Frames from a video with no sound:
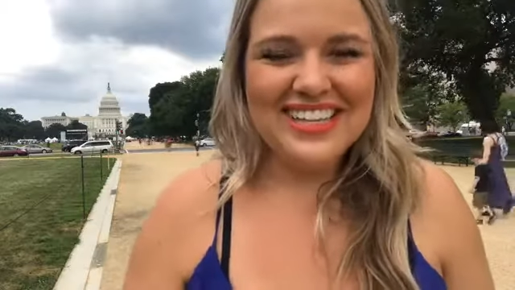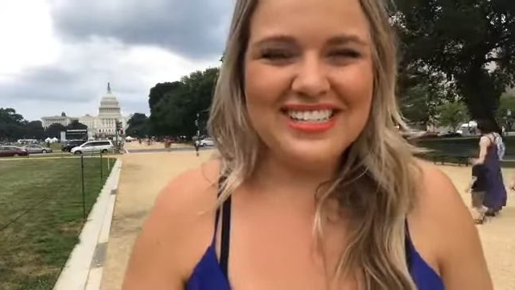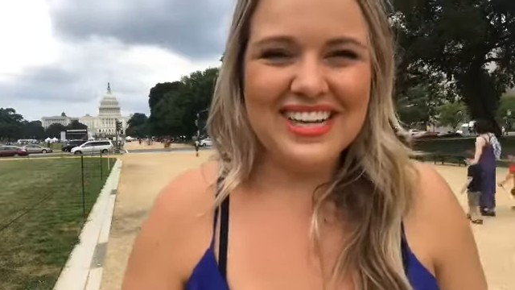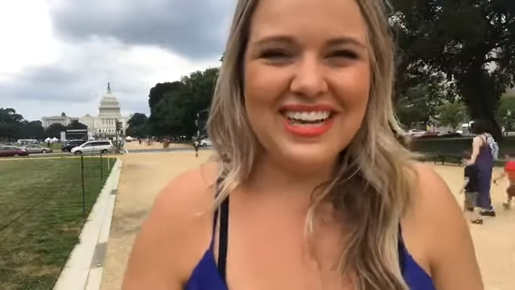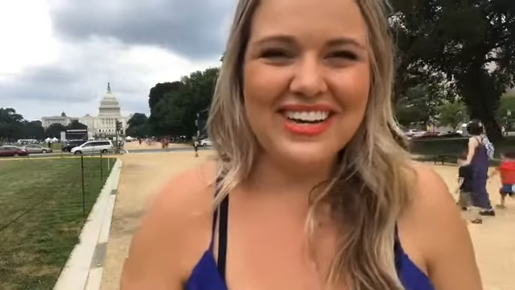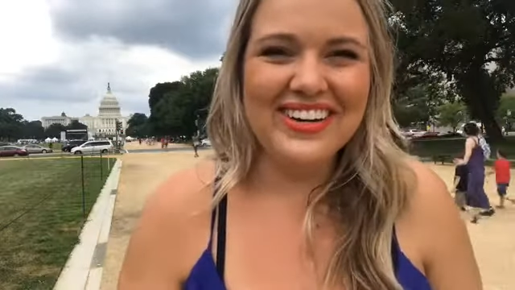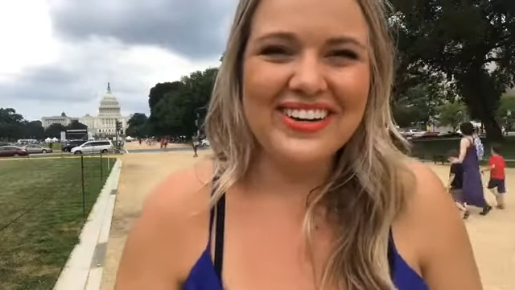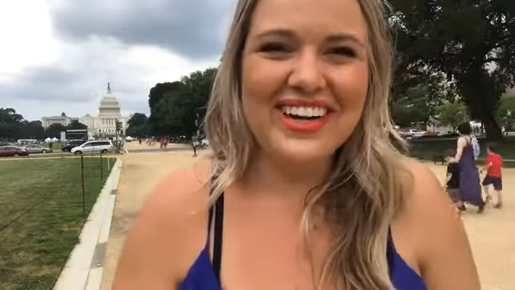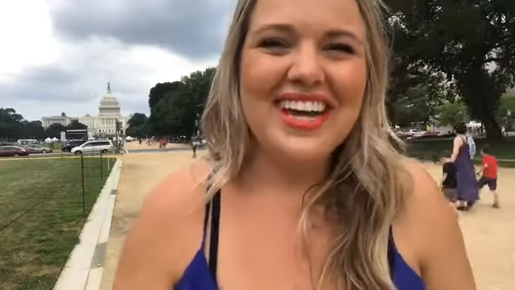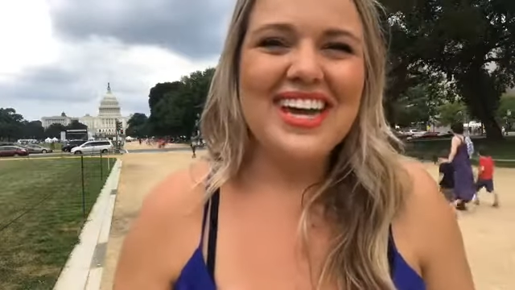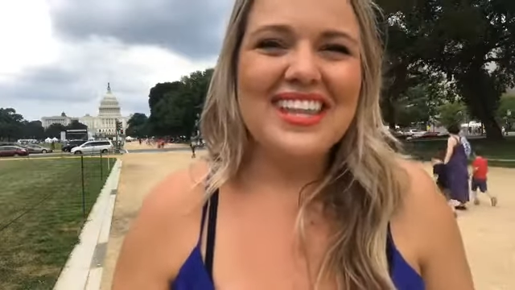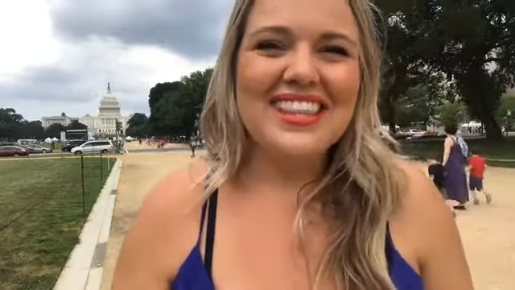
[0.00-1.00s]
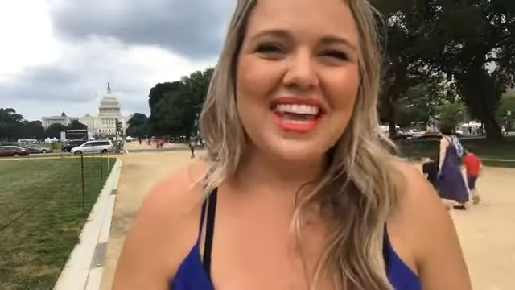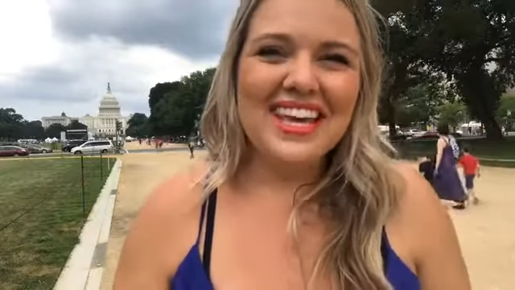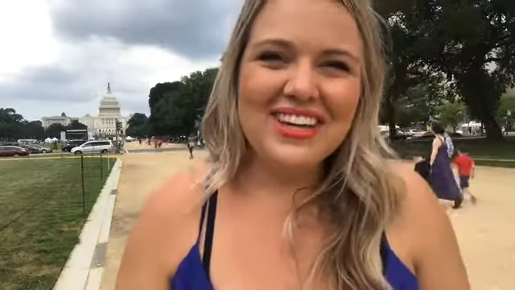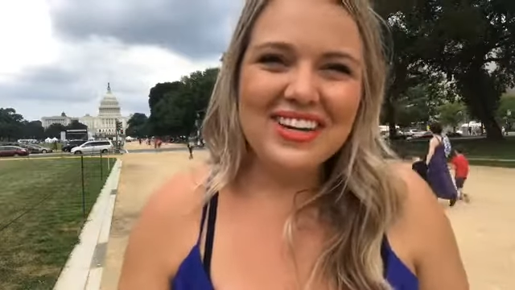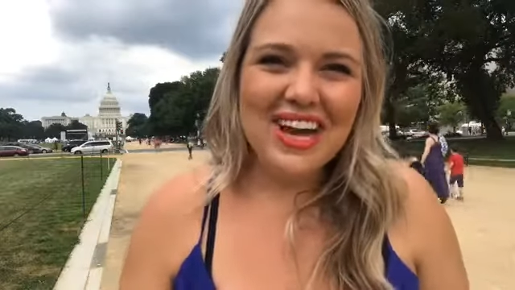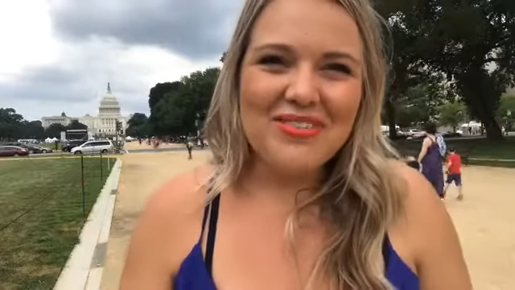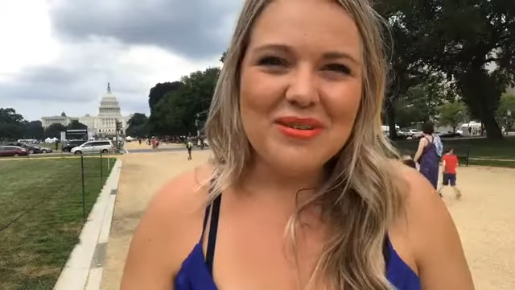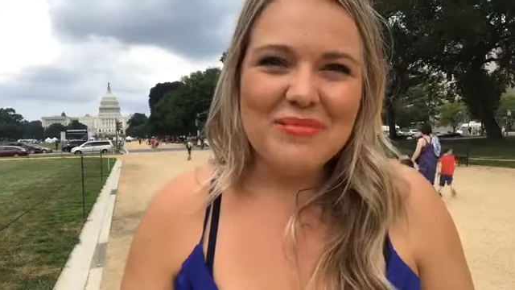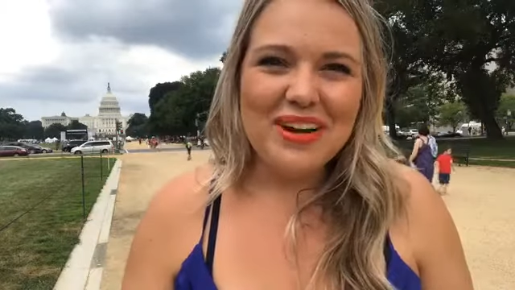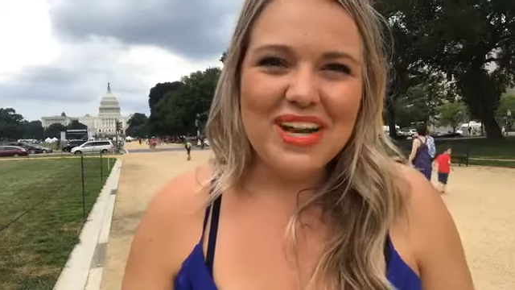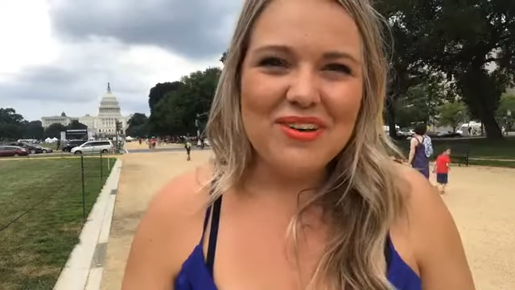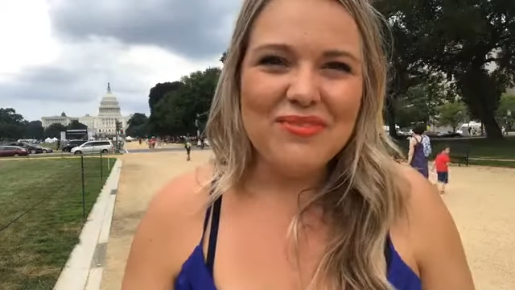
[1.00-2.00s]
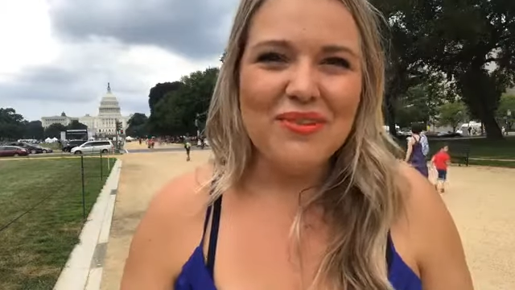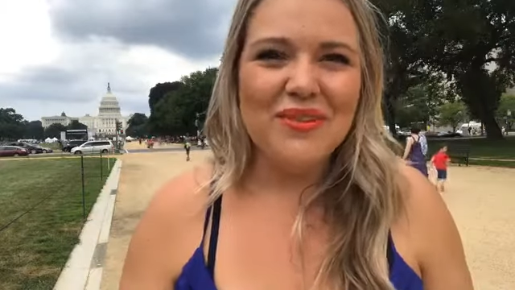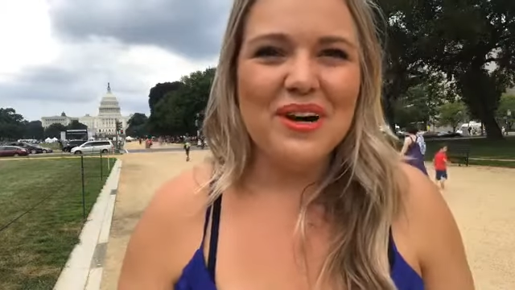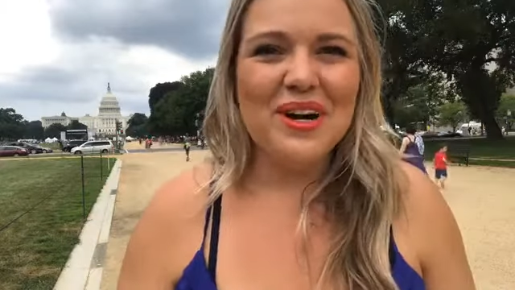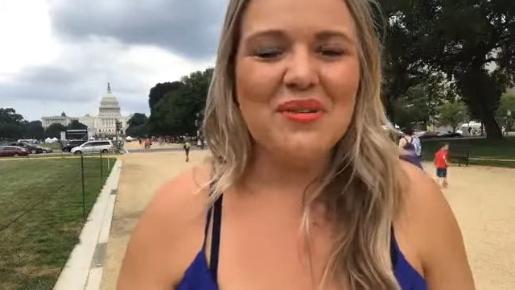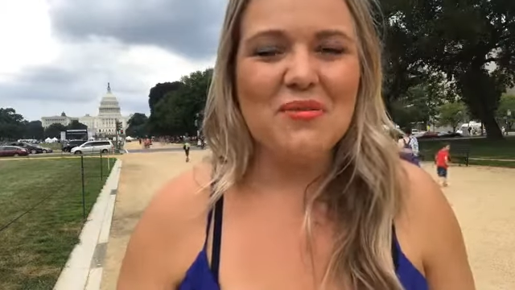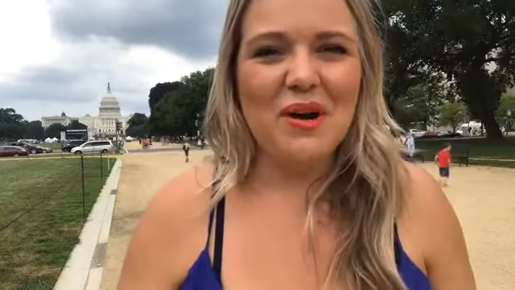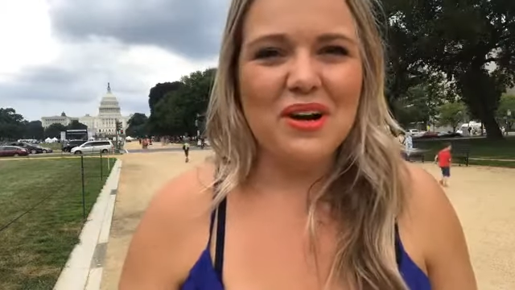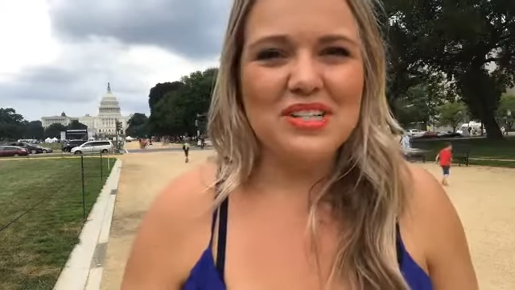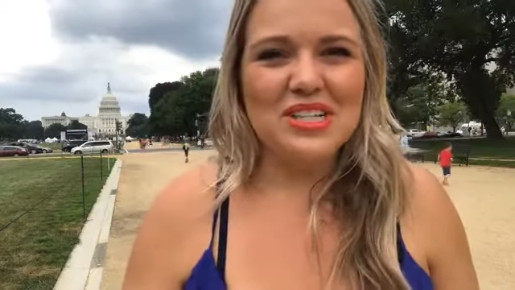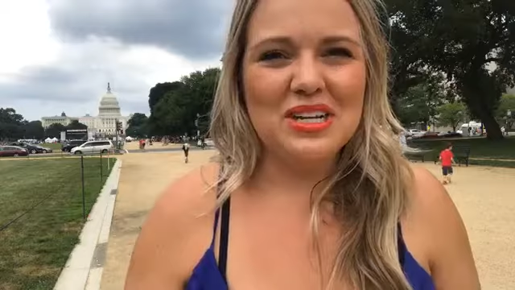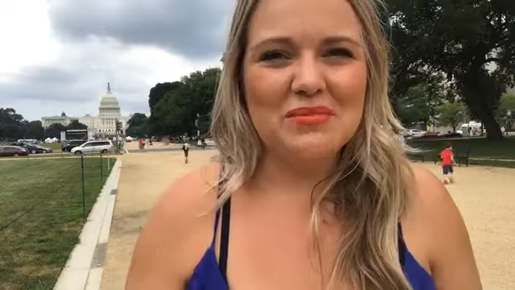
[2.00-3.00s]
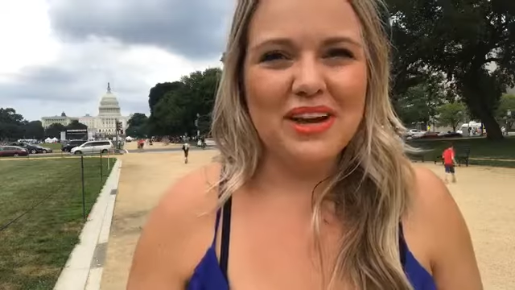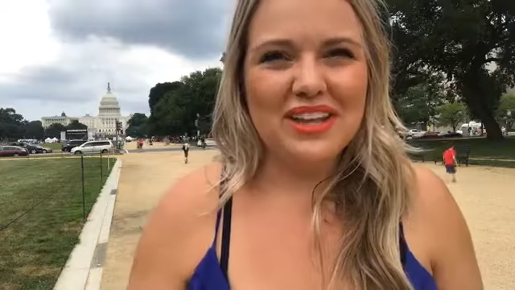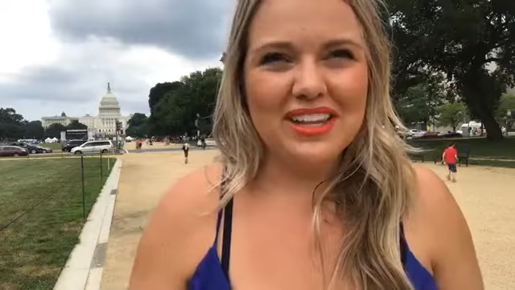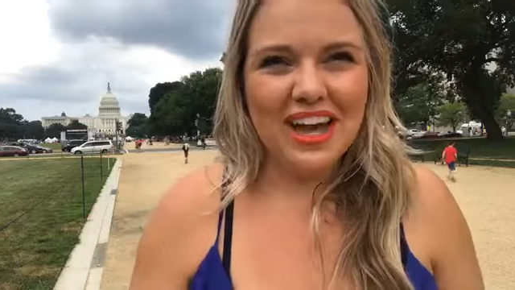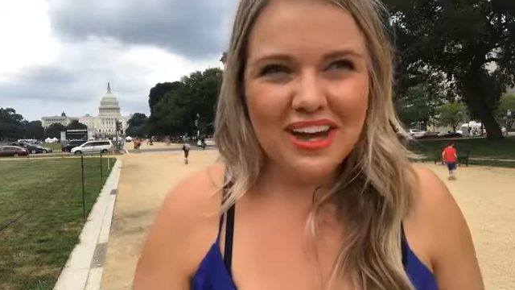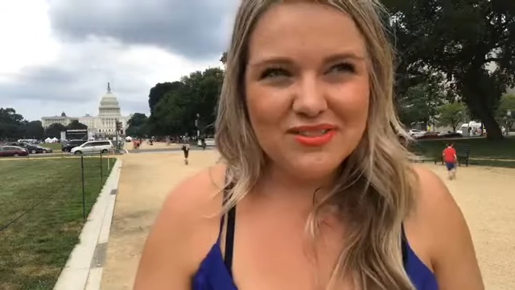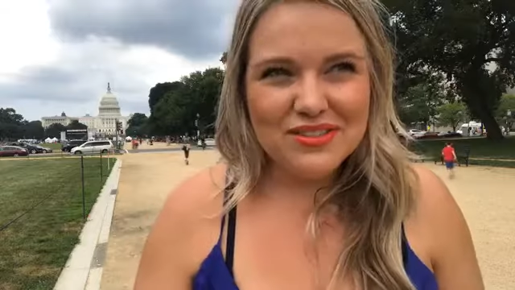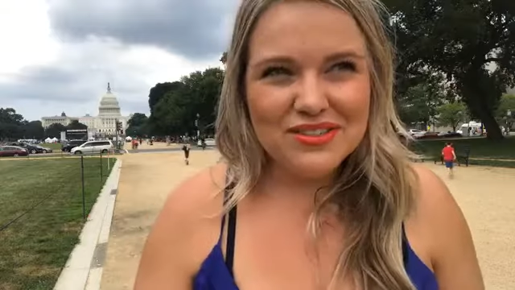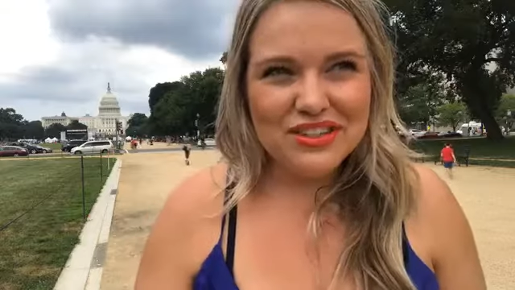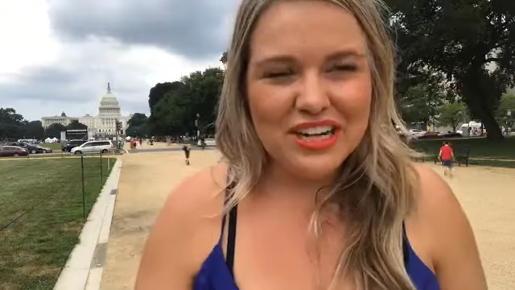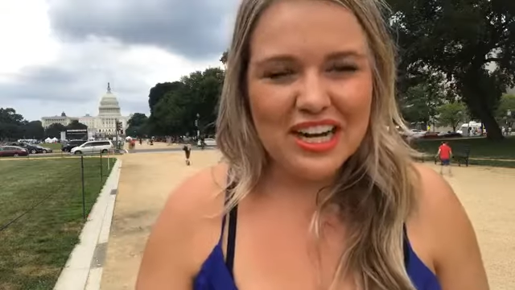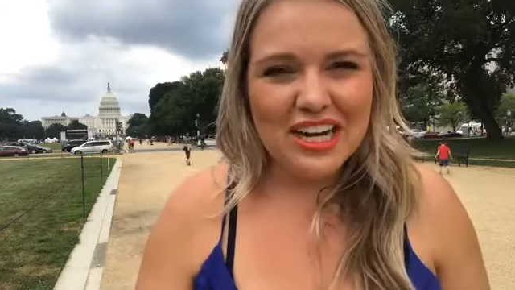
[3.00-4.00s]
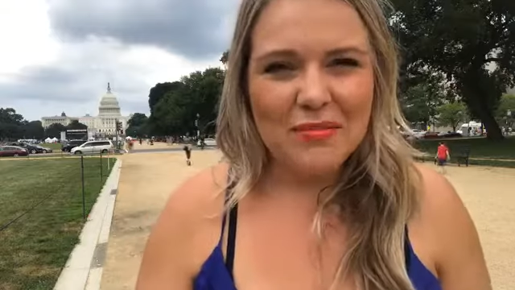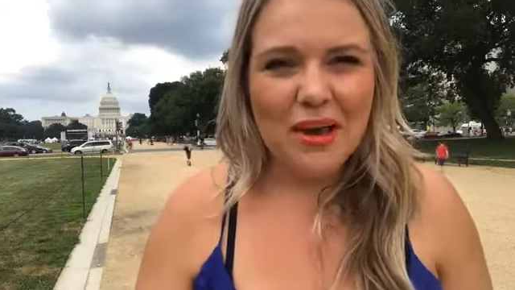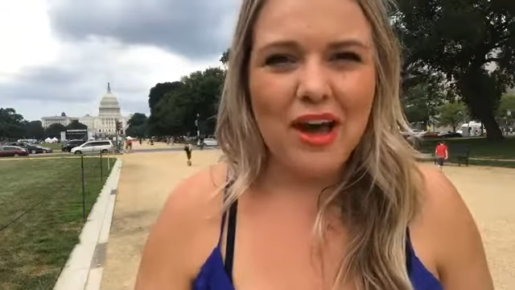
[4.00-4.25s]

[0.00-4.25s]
So thank you everybody for watching my live stream.